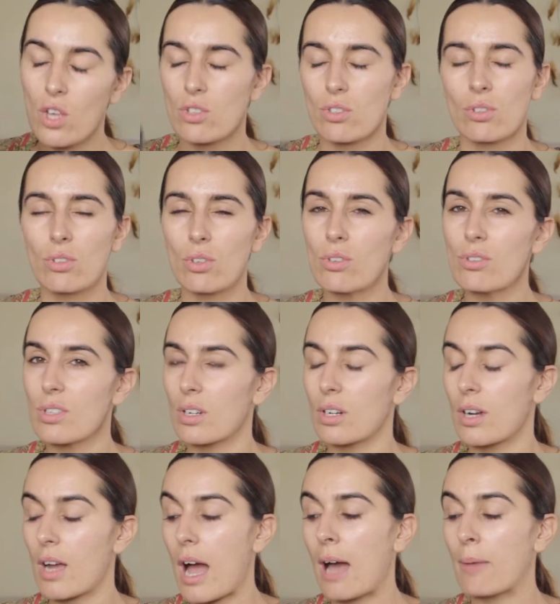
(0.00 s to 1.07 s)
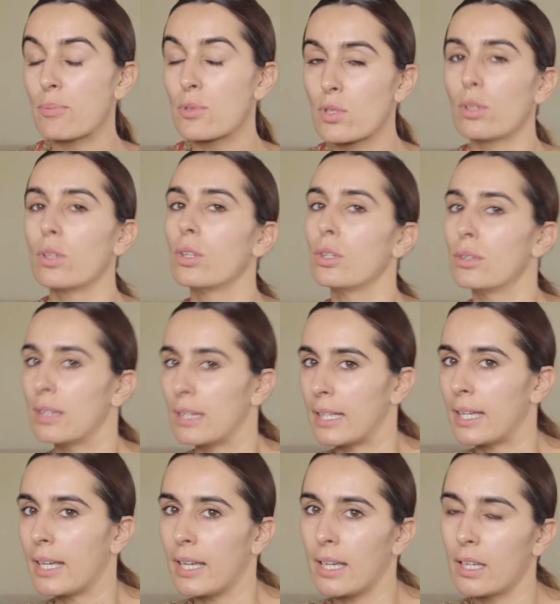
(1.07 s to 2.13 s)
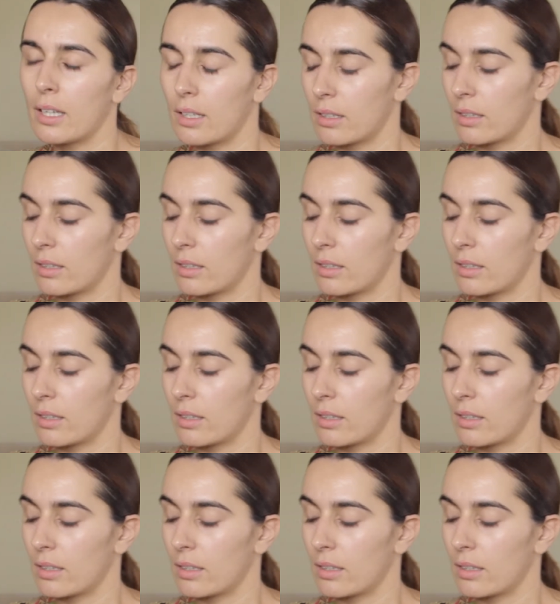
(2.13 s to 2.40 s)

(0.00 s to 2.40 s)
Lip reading: So those are absolutely